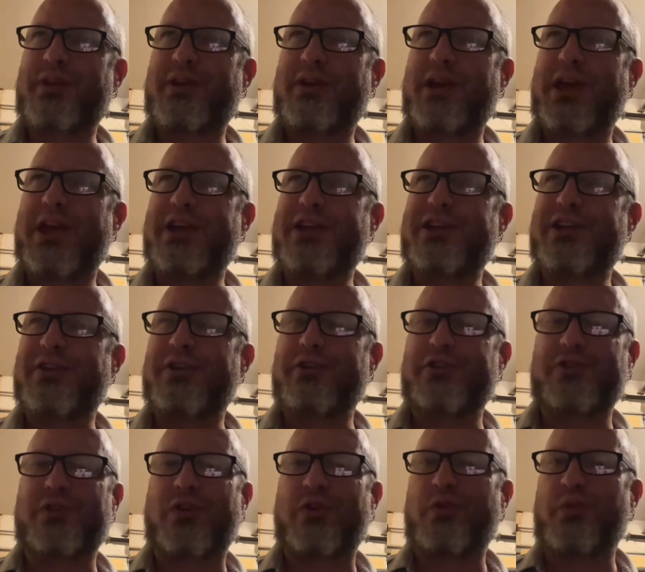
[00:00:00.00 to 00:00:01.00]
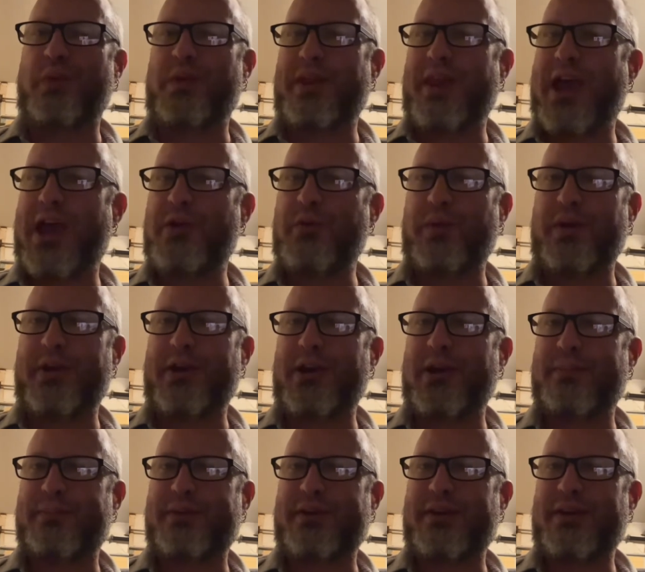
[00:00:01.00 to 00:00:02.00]
8 years old when that went
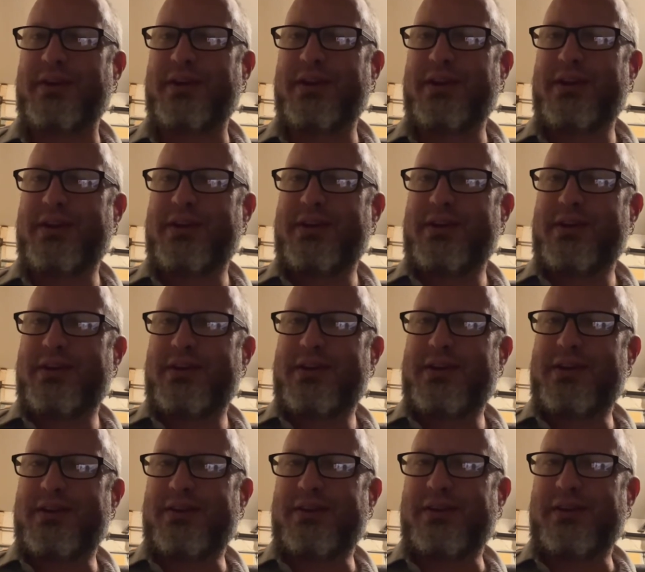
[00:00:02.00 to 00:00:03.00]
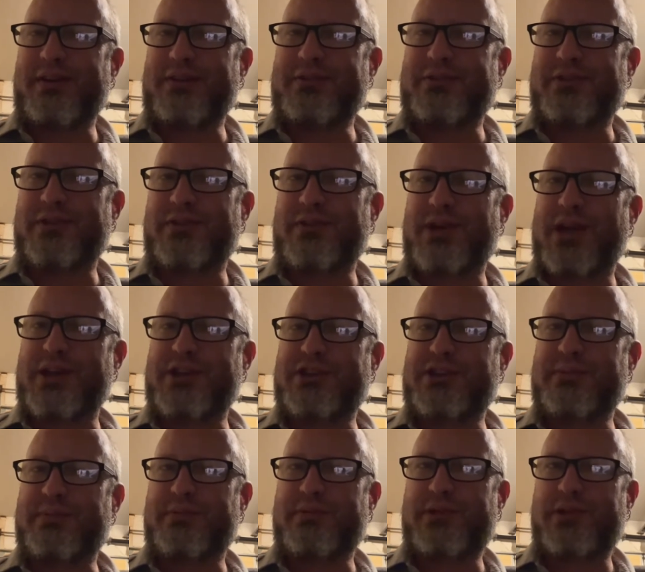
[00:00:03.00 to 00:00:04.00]
up. And then so you had
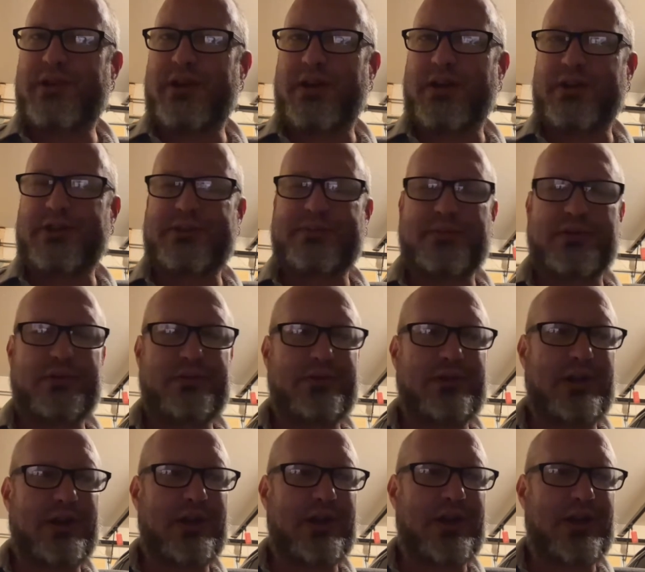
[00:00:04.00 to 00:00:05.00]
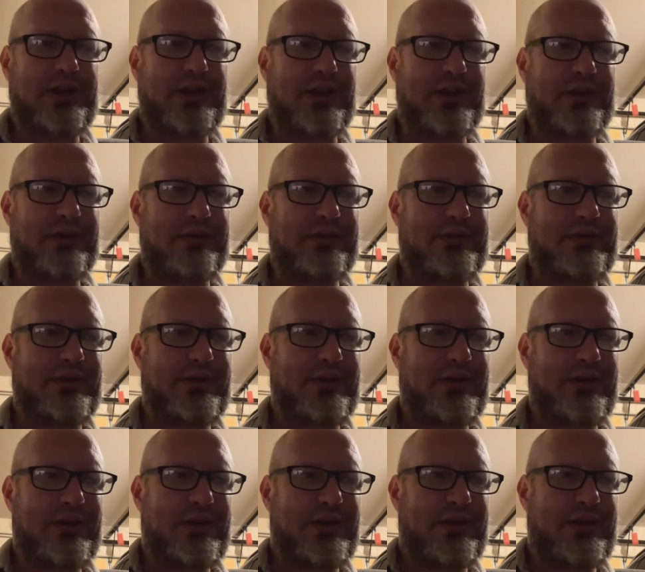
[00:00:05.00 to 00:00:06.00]
Sputnik, and then
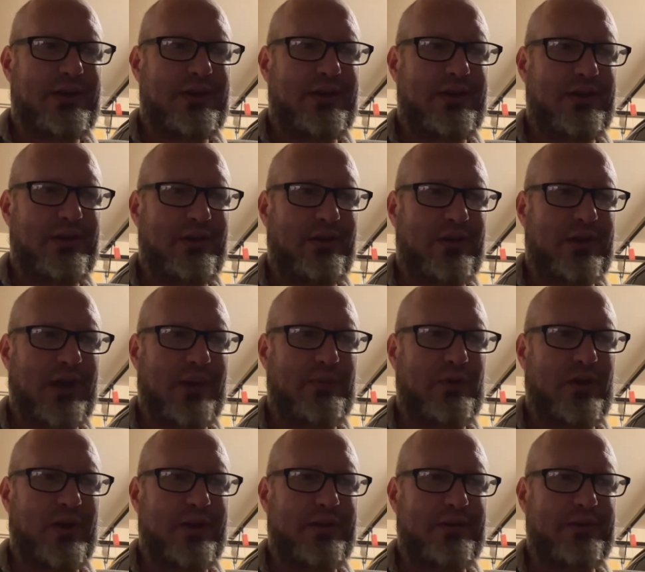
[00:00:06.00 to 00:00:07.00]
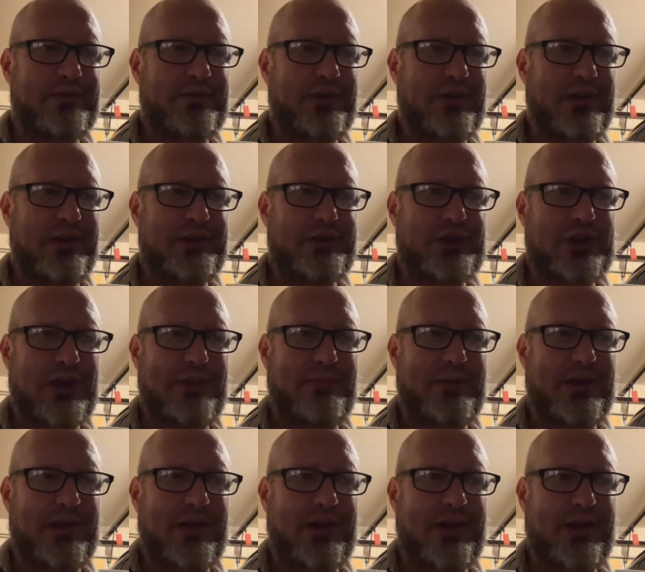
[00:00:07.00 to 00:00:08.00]
a couple others, and then
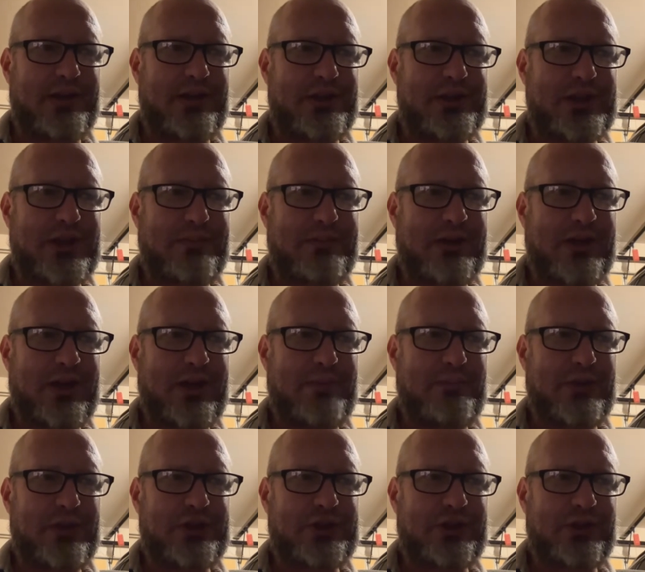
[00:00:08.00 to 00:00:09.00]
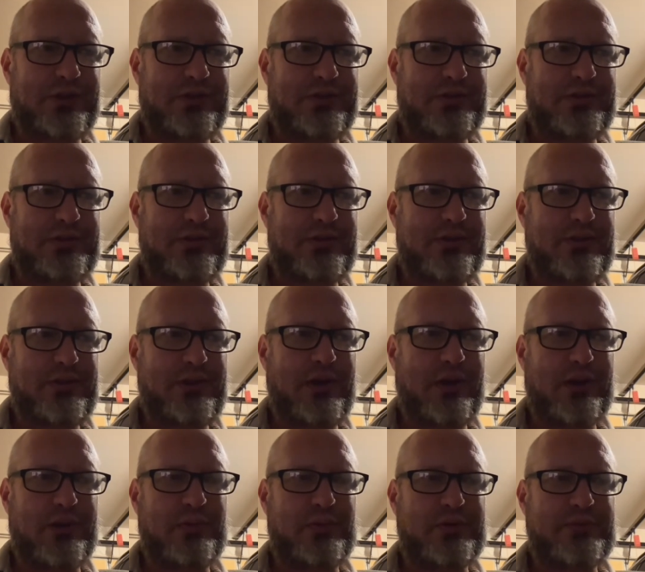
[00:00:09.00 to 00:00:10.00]
the Gemini missions.
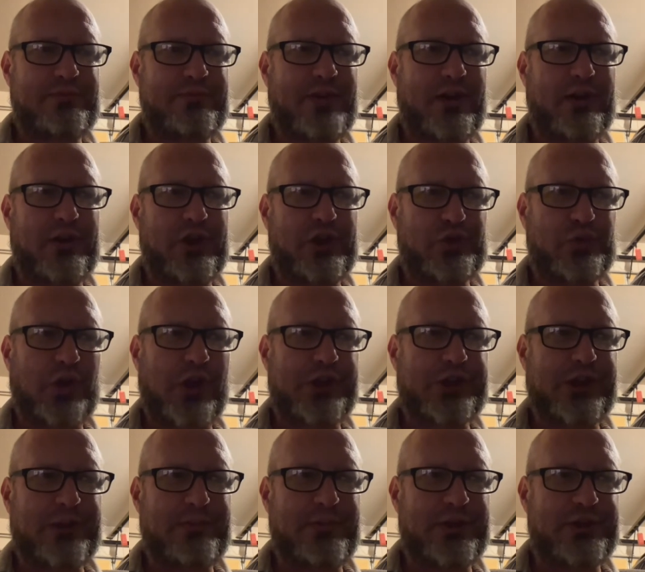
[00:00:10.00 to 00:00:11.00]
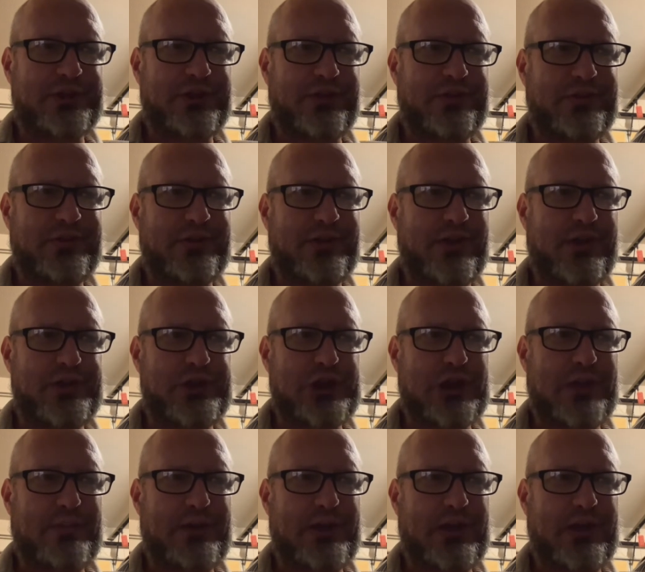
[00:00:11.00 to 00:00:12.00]
There was various Russian missions, and then
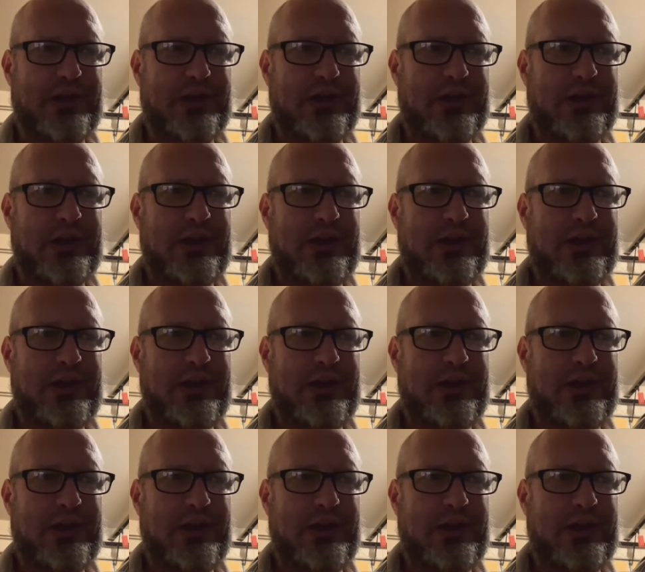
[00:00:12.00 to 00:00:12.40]
Gemini